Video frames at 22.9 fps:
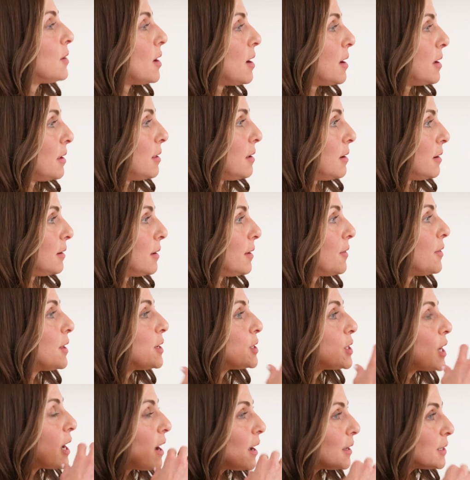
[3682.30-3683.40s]
dialogue,
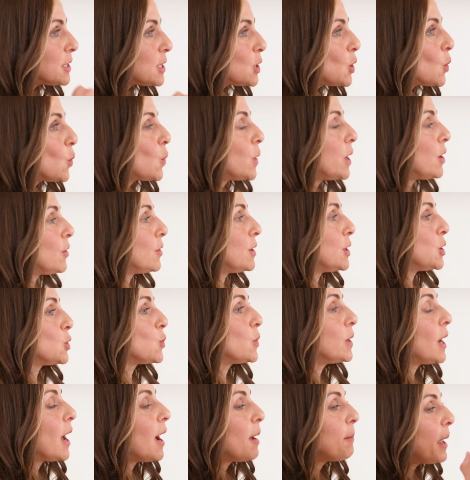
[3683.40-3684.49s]
this constant awareness,
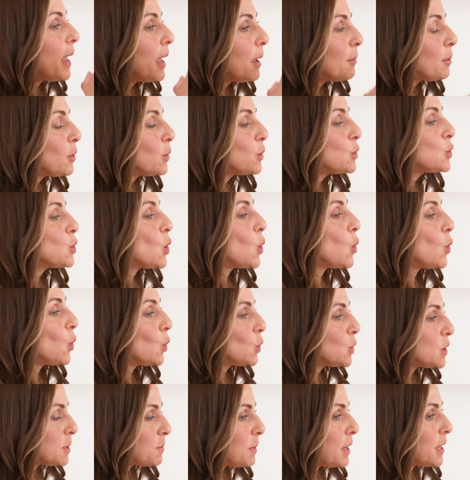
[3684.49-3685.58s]
when I'm able to
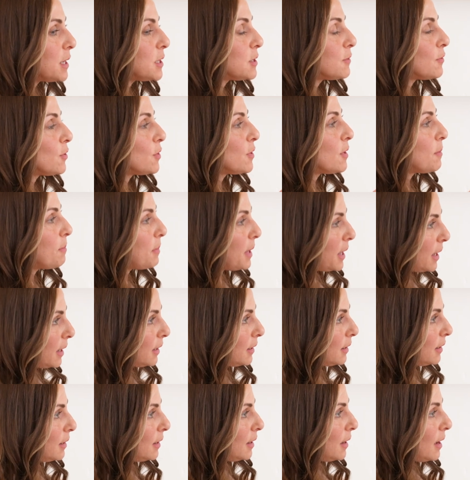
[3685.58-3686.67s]
hold space for the
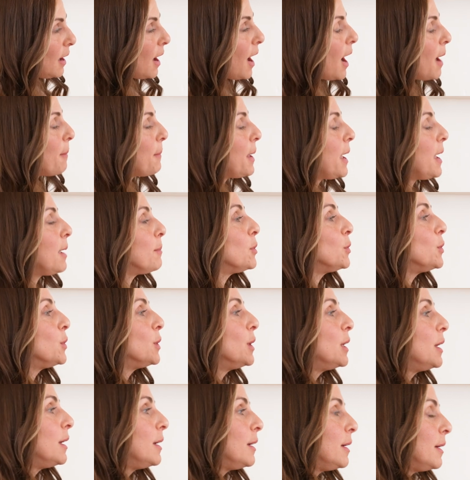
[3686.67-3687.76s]
pain, I'm
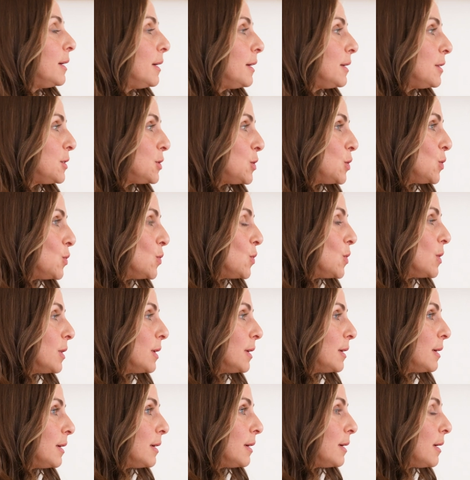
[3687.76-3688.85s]
able to,
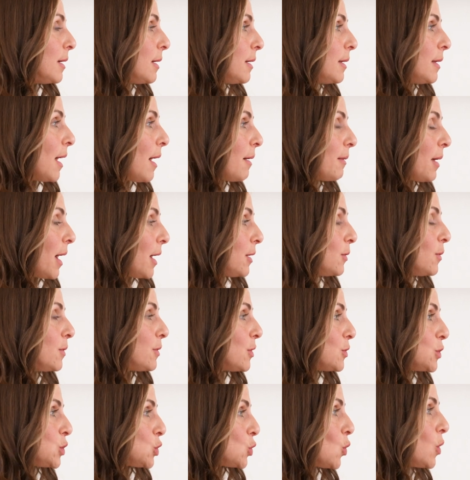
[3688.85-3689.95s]

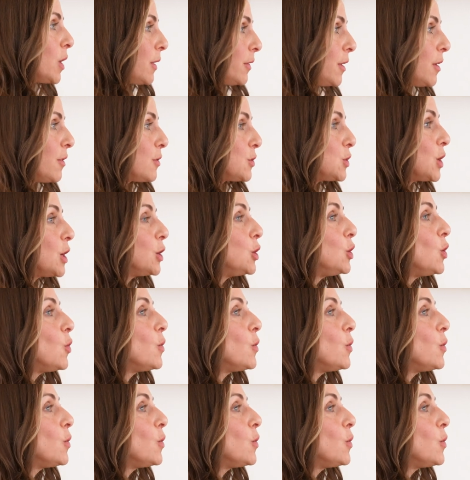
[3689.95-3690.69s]
there's joy on the other side. You